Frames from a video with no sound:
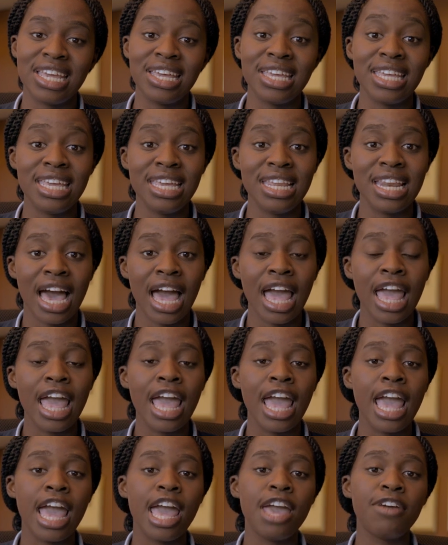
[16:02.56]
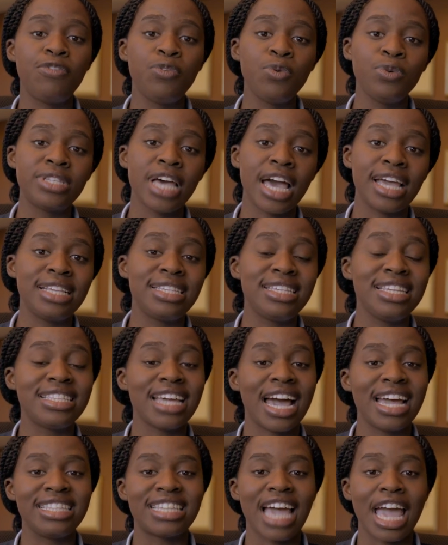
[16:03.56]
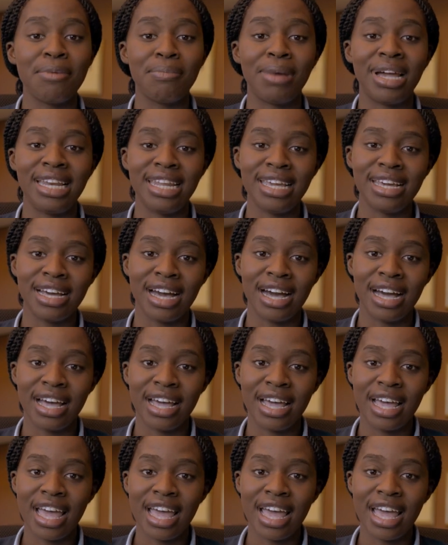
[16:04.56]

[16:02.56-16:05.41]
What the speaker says: neNgila evutha isitayitayi malinga.